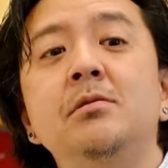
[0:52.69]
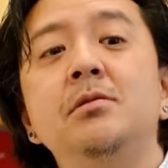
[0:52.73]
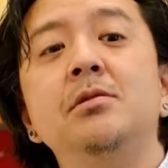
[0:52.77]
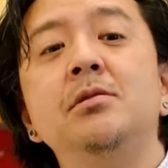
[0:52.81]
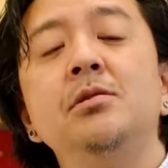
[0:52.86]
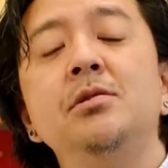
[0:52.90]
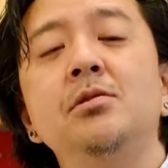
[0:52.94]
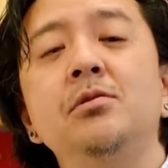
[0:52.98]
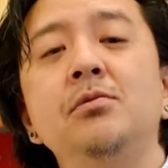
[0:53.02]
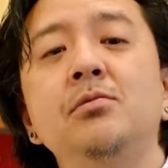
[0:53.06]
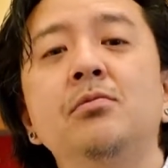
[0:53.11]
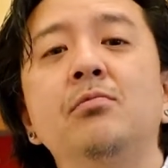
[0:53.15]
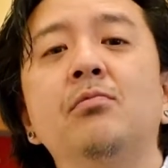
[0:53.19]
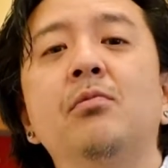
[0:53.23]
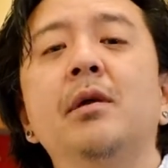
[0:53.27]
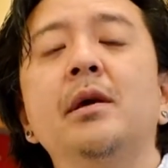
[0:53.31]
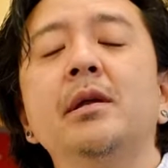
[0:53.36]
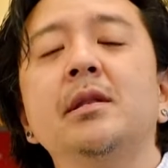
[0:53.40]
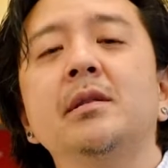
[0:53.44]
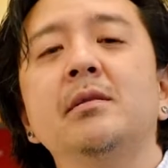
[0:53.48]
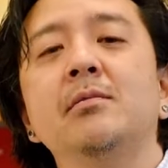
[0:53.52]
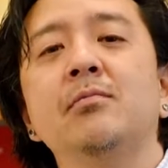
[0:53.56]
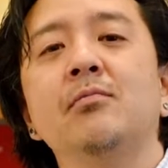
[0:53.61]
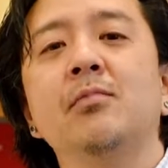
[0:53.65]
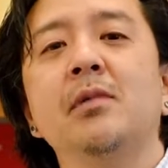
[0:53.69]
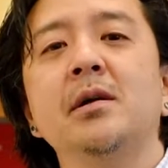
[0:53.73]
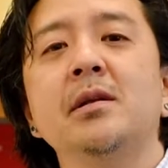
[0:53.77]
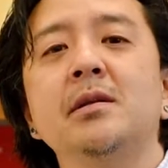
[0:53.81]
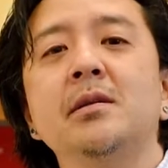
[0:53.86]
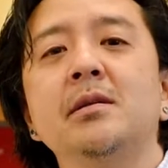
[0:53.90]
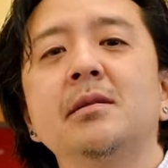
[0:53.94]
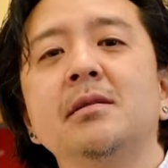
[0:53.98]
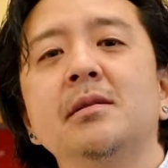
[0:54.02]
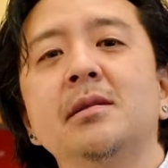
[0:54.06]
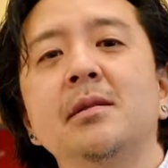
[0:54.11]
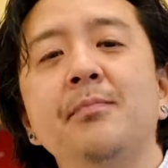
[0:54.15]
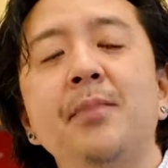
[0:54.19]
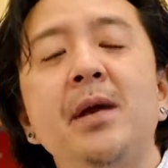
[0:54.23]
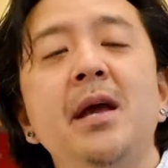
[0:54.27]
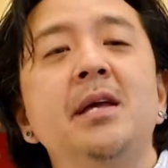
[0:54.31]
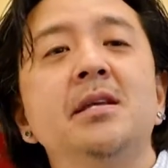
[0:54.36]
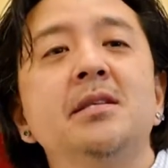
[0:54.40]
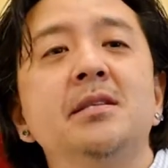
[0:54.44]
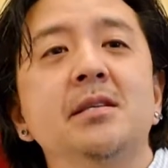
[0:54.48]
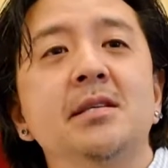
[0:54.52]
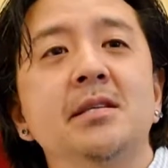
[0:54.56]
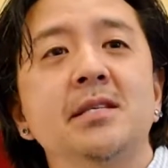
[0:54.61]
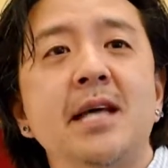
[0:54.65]
do what the
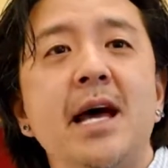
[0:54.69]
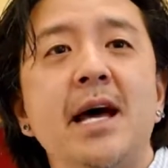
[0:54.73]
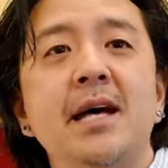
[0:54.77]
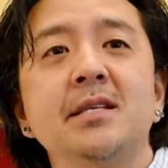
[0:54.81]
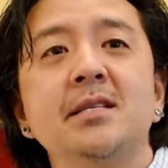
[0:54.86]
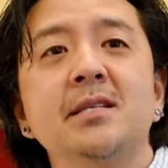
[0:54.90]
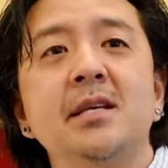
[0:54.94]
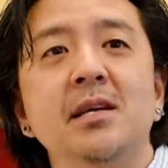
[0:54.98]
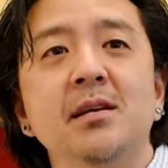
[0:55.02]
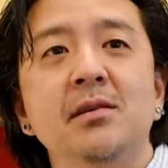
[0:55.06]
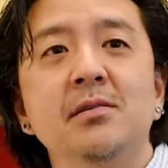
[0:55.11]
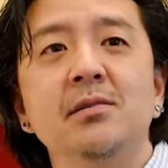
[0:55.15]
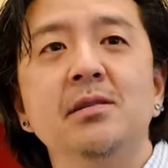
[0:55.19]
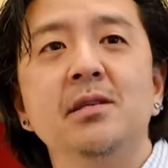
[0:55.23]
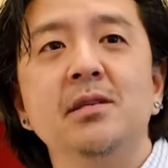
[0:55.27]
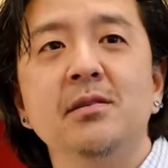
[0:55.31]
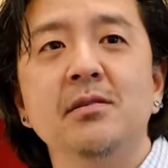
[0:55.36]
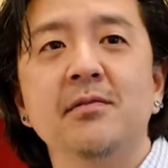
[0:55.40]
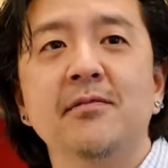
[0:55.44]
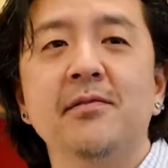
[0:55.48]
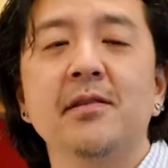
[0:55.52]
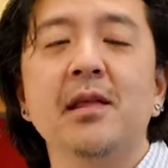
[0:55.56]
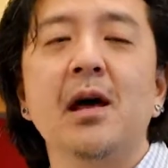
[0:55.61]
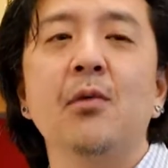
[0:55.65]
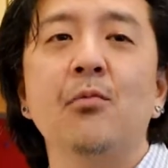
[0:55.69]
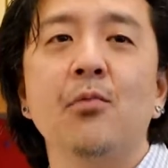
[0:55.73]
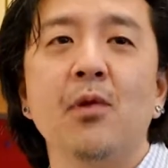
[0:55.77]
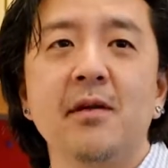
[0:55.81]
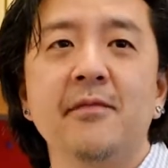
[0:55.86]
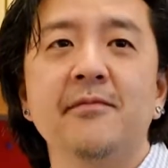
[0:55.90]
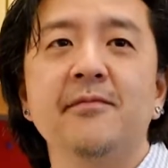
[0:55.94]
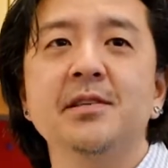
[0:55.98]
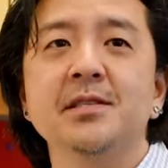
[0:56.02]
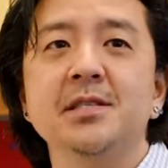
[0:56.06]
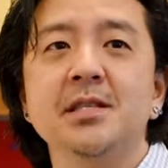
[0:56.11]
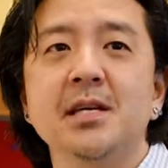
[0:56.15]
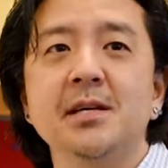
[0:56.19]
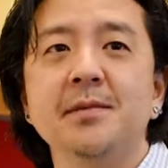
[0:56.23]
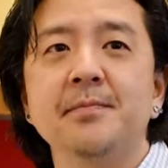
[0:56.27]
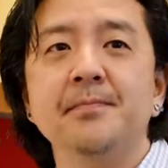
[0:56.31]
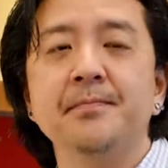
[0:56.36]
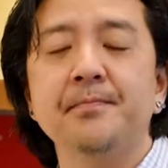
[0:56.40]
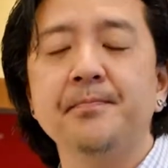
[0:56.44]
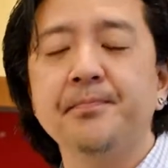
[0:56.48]
patient is asking you to do for that one visit.